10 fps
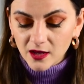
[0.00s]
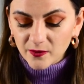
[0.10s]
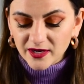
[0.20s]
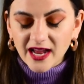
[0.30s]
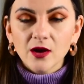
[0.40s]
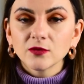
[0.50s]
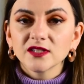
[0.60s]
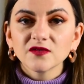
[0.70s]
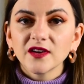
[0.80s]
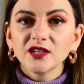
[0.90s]
but I
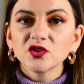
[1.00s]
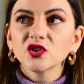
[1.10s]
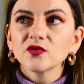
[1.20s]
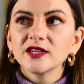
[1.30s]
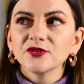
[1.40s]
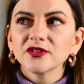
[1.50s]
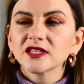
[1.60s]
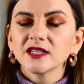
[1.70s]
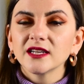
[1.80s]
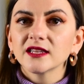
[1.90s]
always find it so
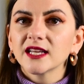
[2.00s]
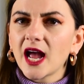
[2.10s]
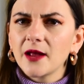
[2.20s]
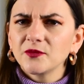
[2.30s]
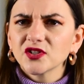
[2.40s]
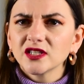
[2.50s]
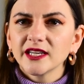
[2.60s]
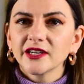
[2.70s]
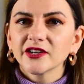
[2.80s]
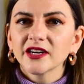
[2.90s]
interesting that I'm just
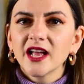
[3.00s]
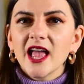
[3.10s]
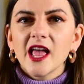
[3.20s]
here